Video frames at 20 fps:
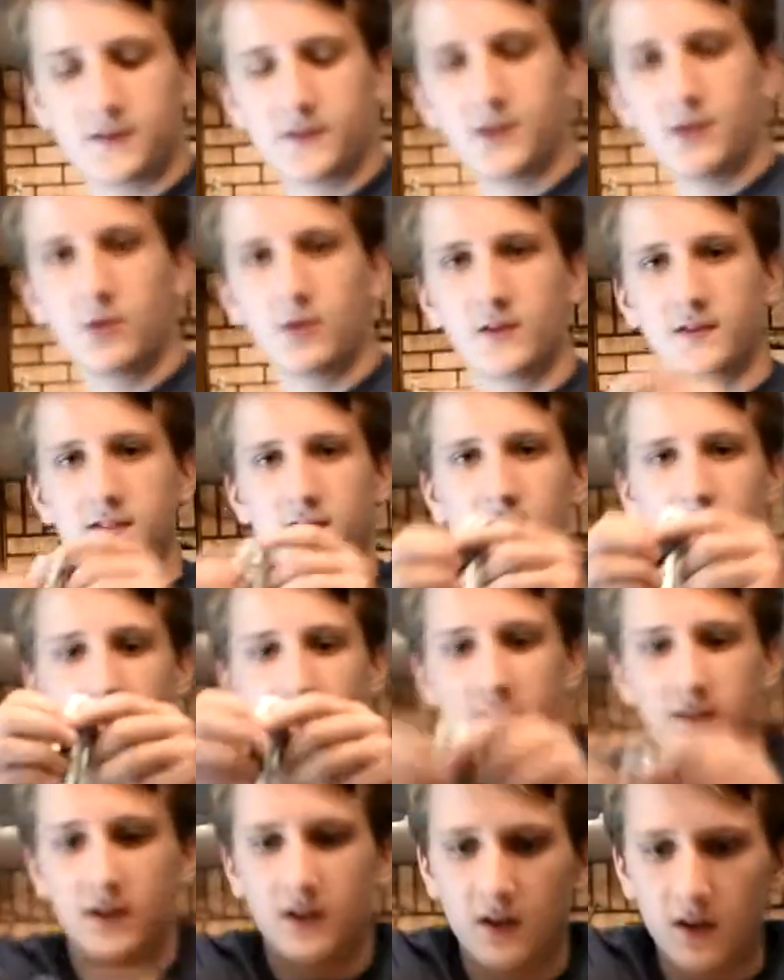So let's get
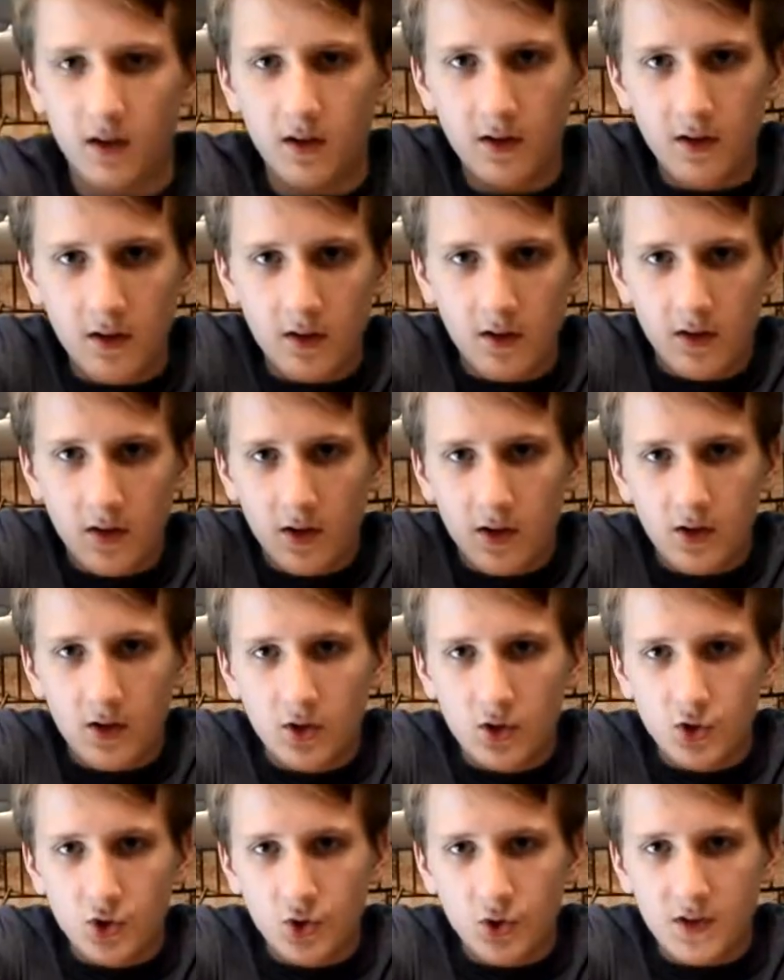out the
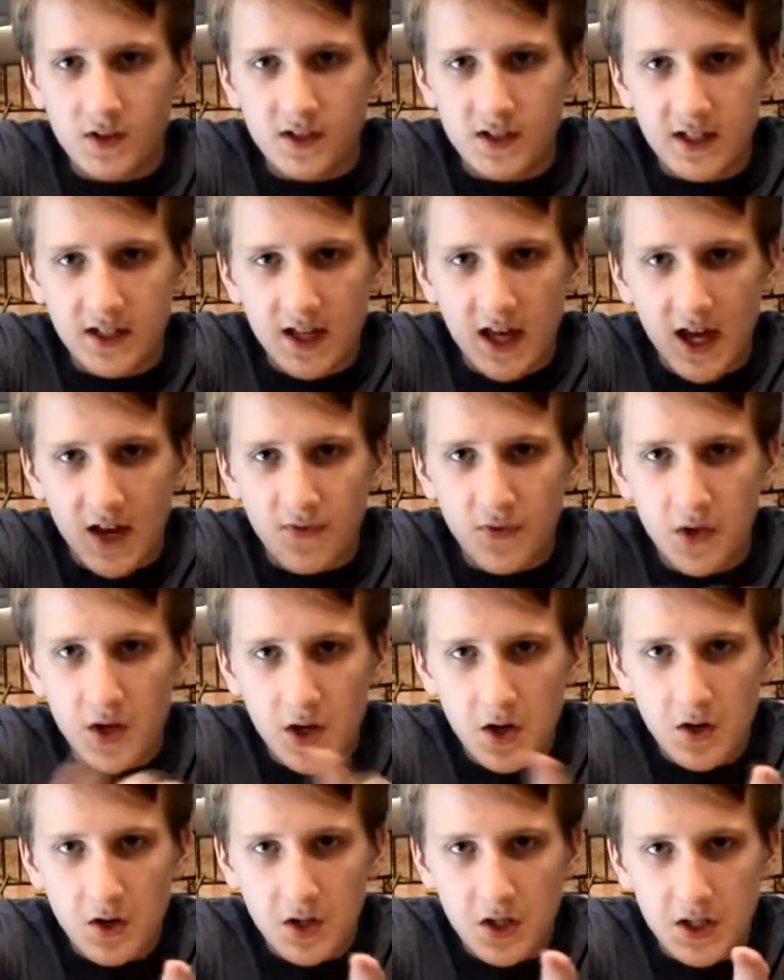trusty knife
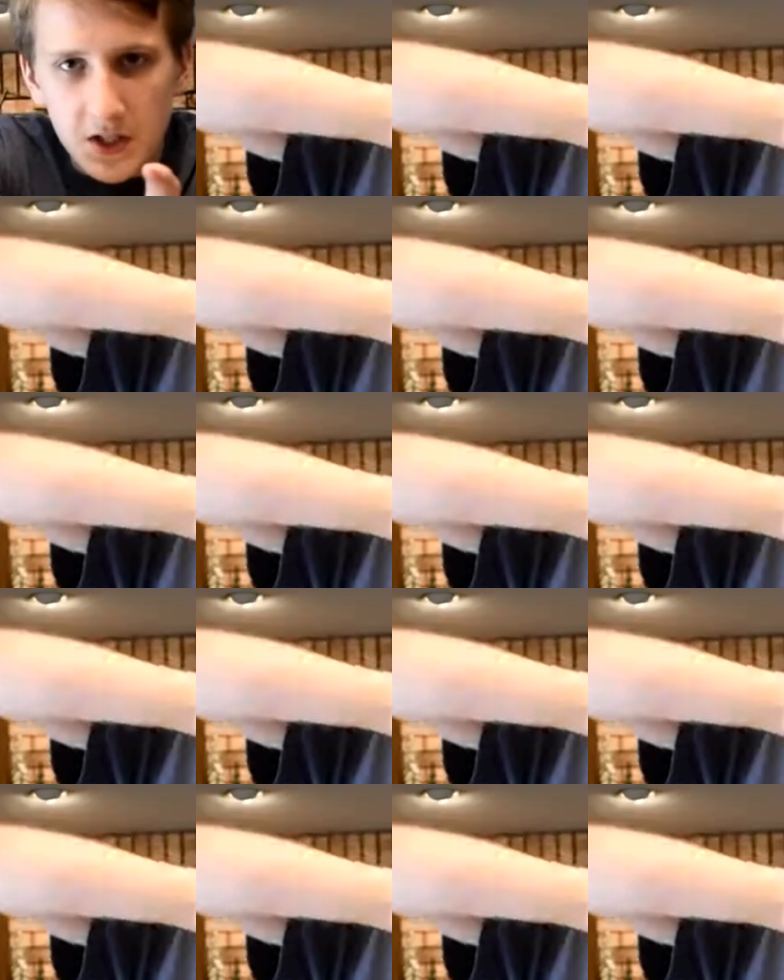here.